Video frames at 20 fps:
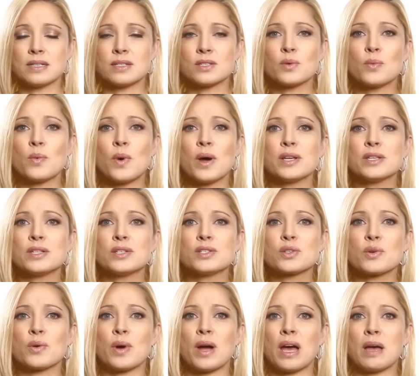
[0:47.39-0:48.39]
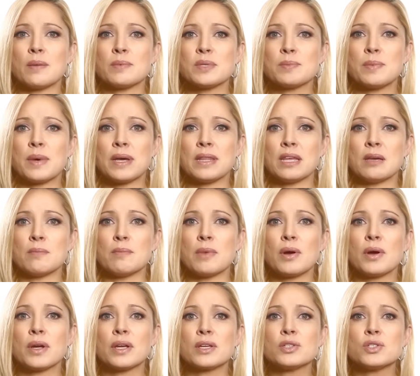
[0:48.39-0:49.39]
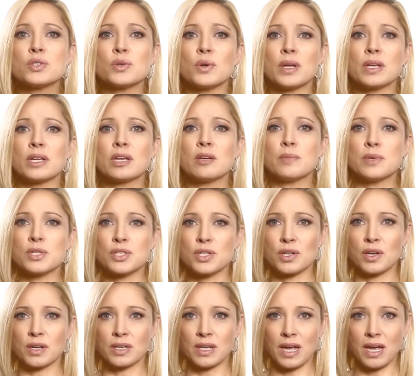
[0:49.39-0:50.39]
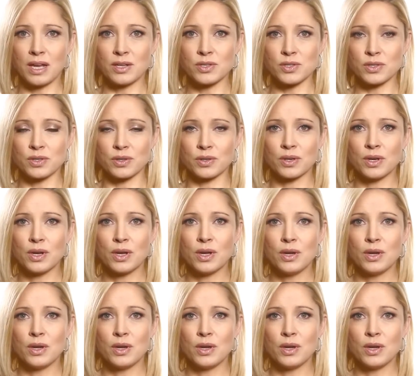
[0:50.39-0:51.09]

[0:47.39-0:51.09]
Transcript: is the one described by the American Joint Commission on Cancer,